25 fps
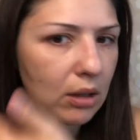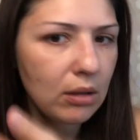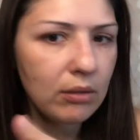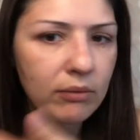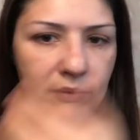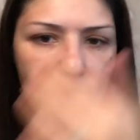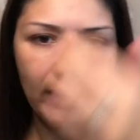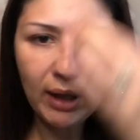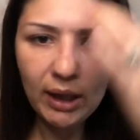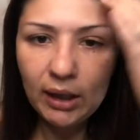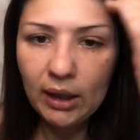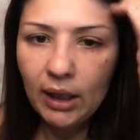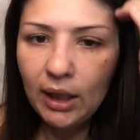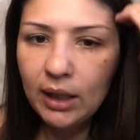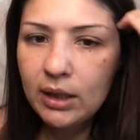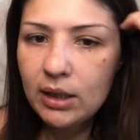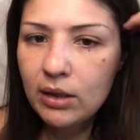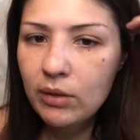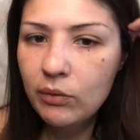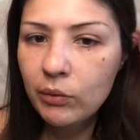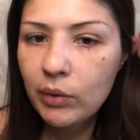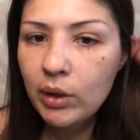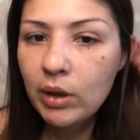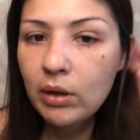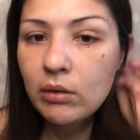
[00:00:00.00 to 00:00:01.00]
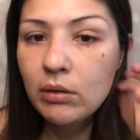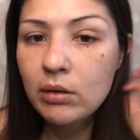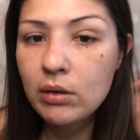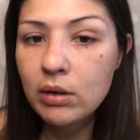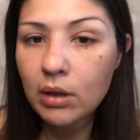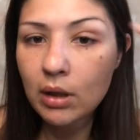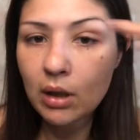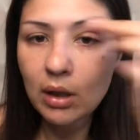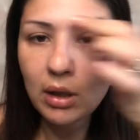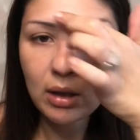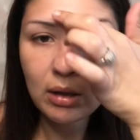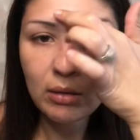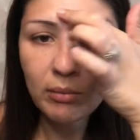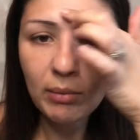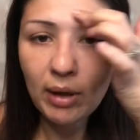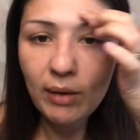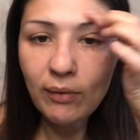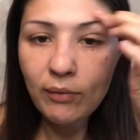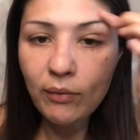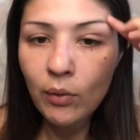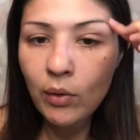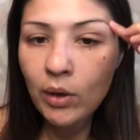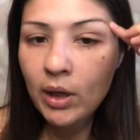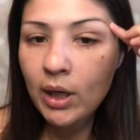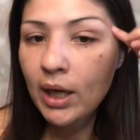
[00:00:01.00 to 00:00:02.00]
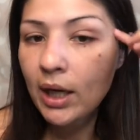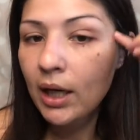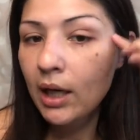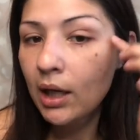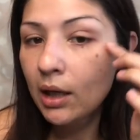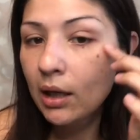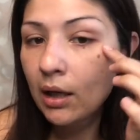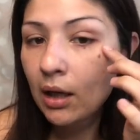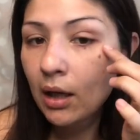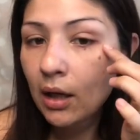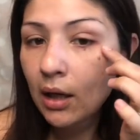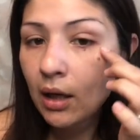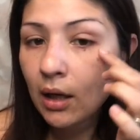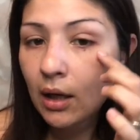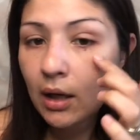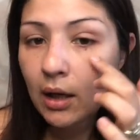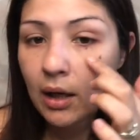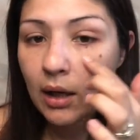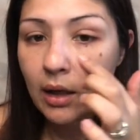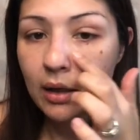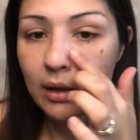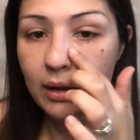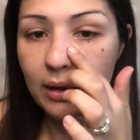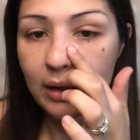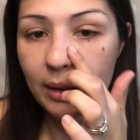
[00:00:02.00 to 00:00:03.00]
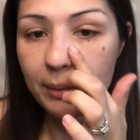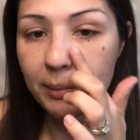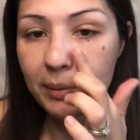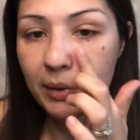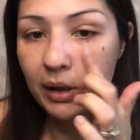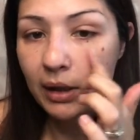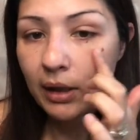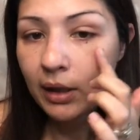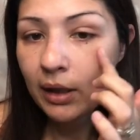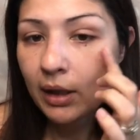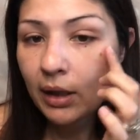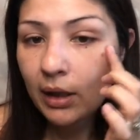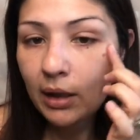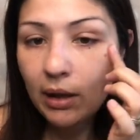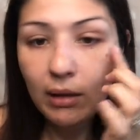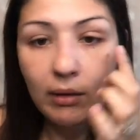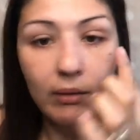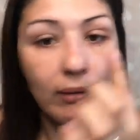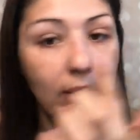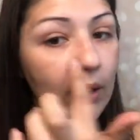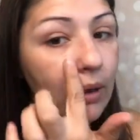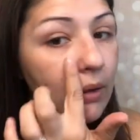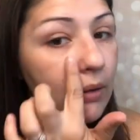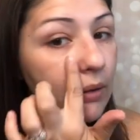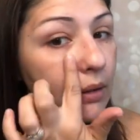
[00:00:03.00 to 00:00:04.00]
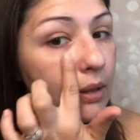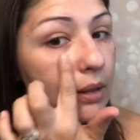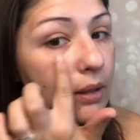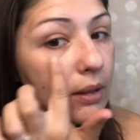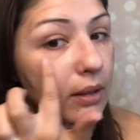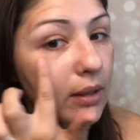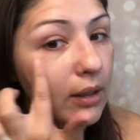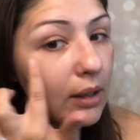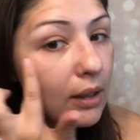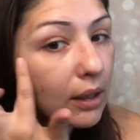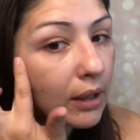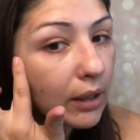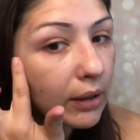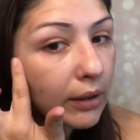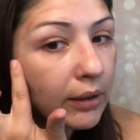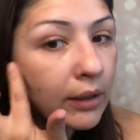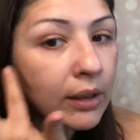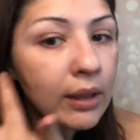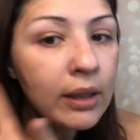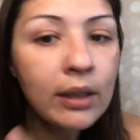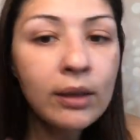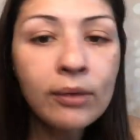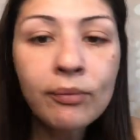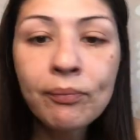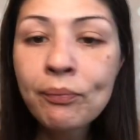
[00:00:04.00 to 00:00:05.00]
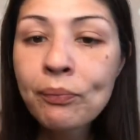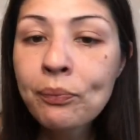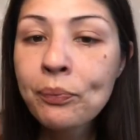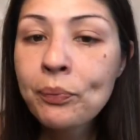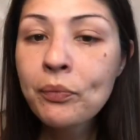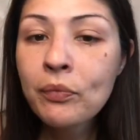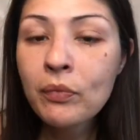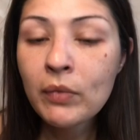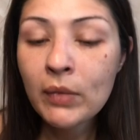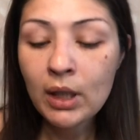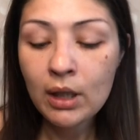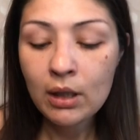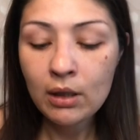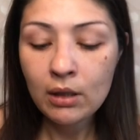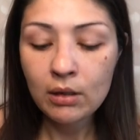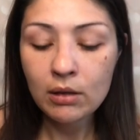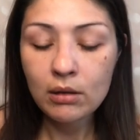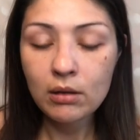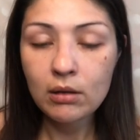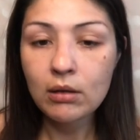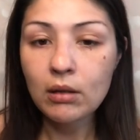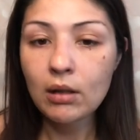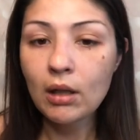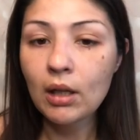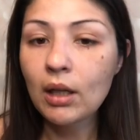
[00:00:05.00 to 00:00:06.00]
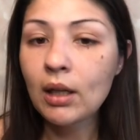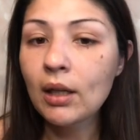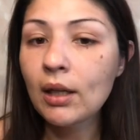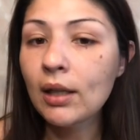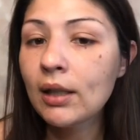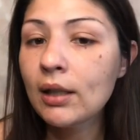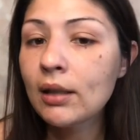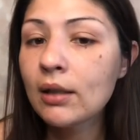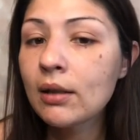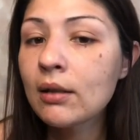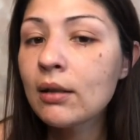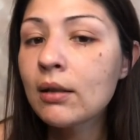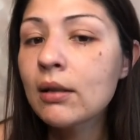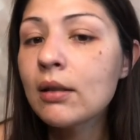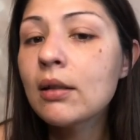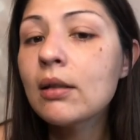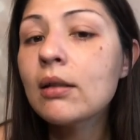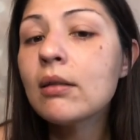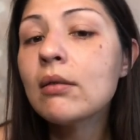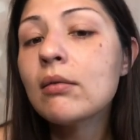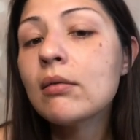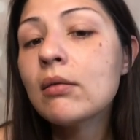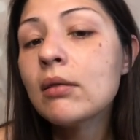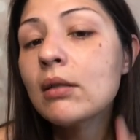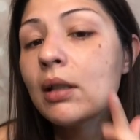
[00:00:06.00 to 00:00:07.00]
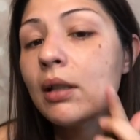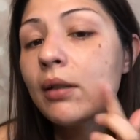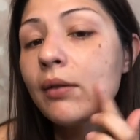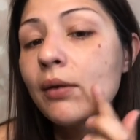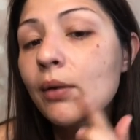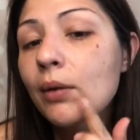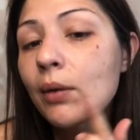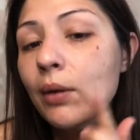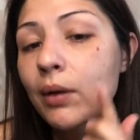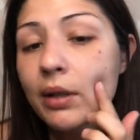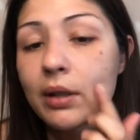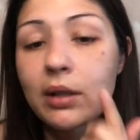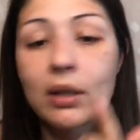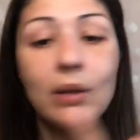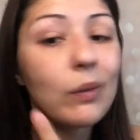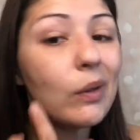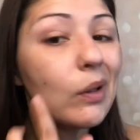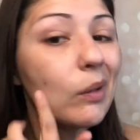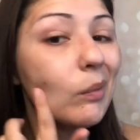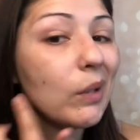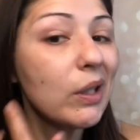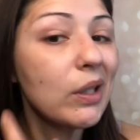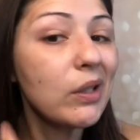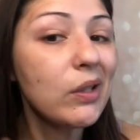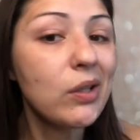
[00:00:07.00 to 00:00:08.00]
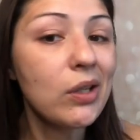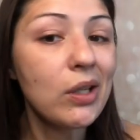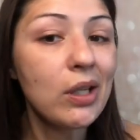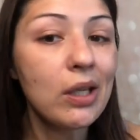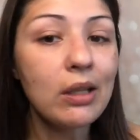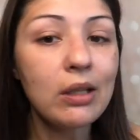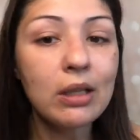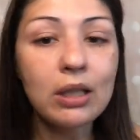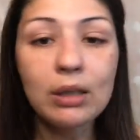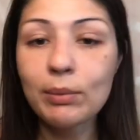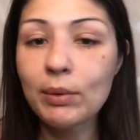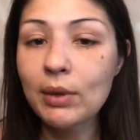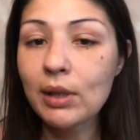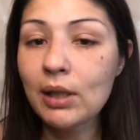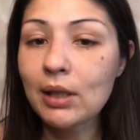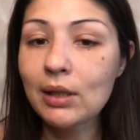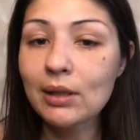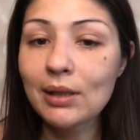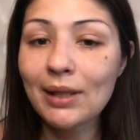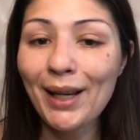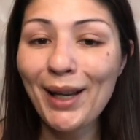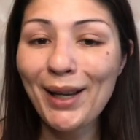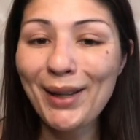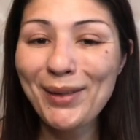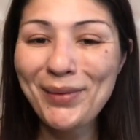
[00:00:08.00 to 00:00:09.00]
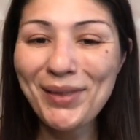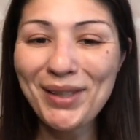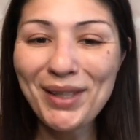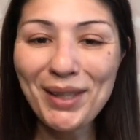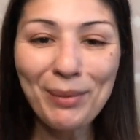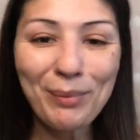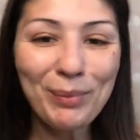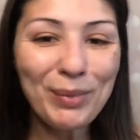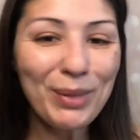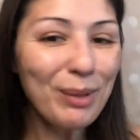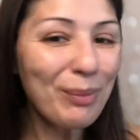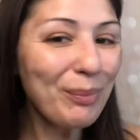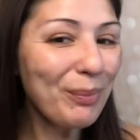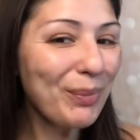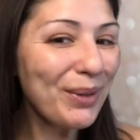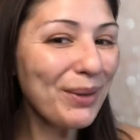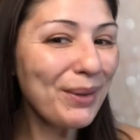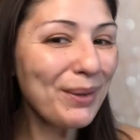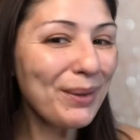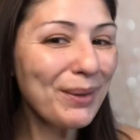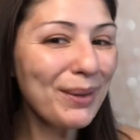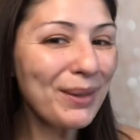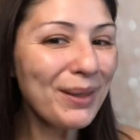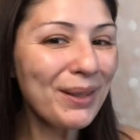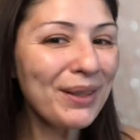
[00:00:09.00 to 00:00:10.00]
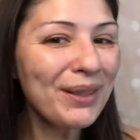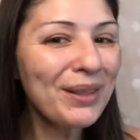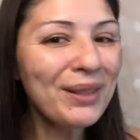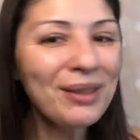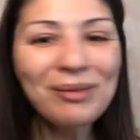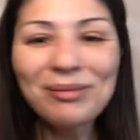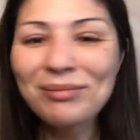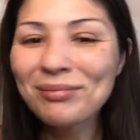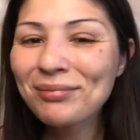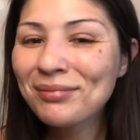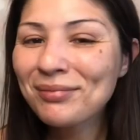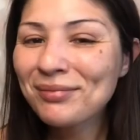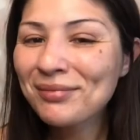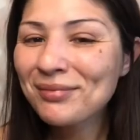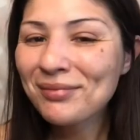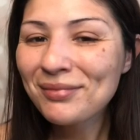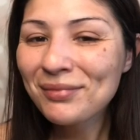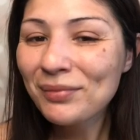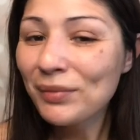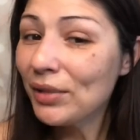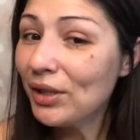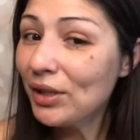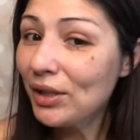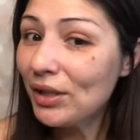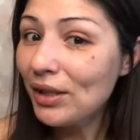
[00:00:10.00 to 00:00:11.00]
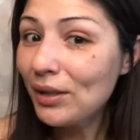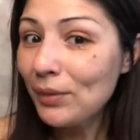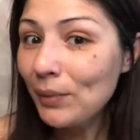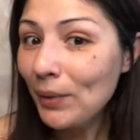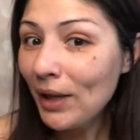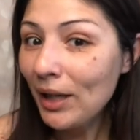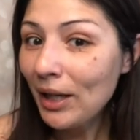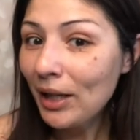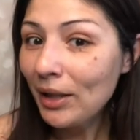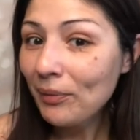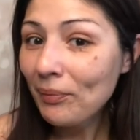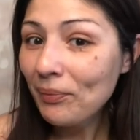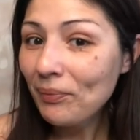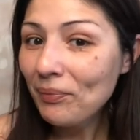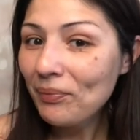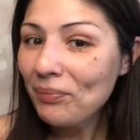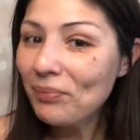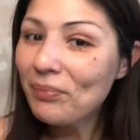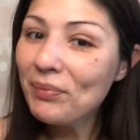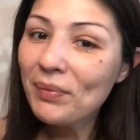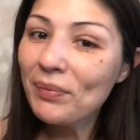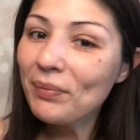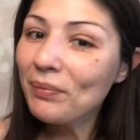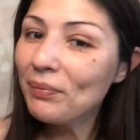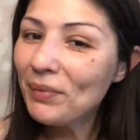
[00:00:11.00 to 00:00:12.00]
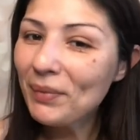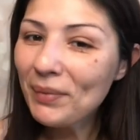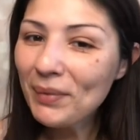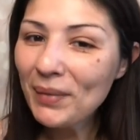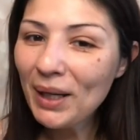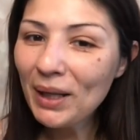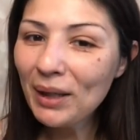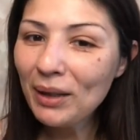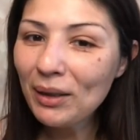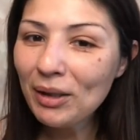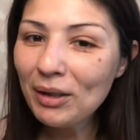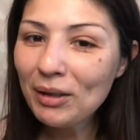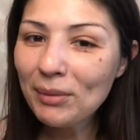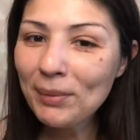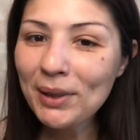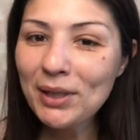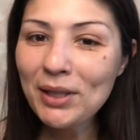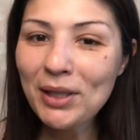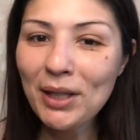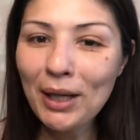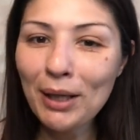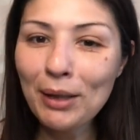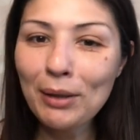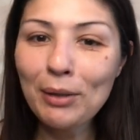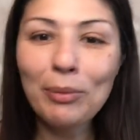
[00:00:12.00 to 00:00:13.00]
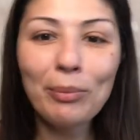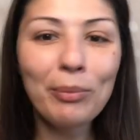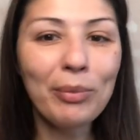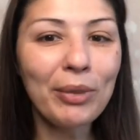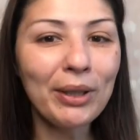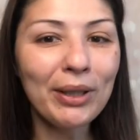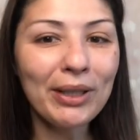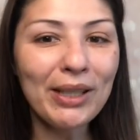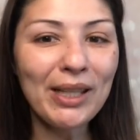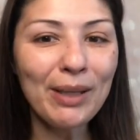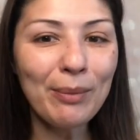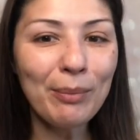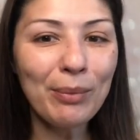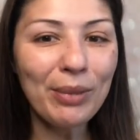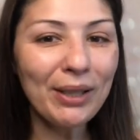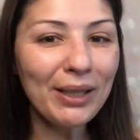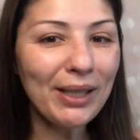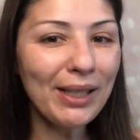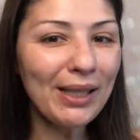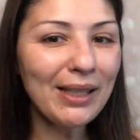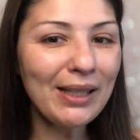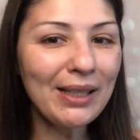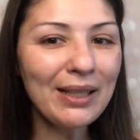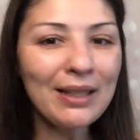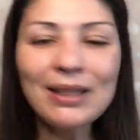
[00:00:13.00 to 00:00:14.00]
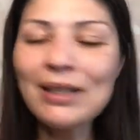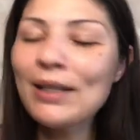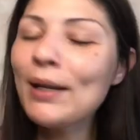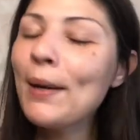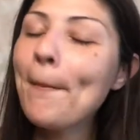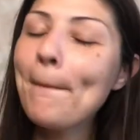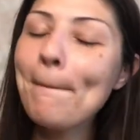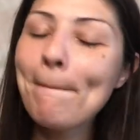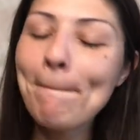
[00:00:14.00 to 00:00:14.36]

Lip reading: of fine lines and wrinkles on my forehead and typically around this area, and of course around my cheeks because I have deep dimples, which is why I called my channel Perky Perkins.